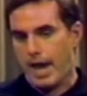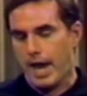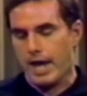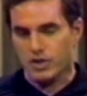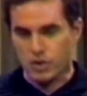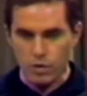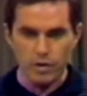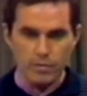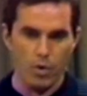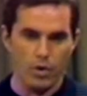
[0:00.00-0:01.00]
at 2 in
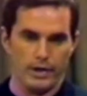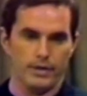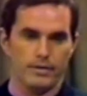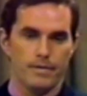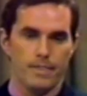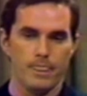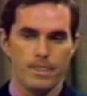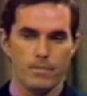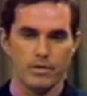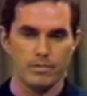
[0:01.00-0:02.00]
the morning,
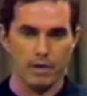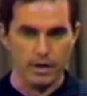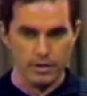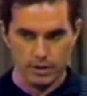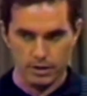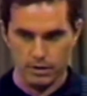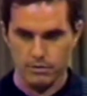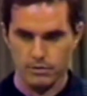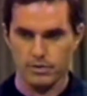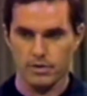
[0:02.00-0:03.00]
when the bars
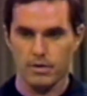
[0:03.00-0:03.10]
close,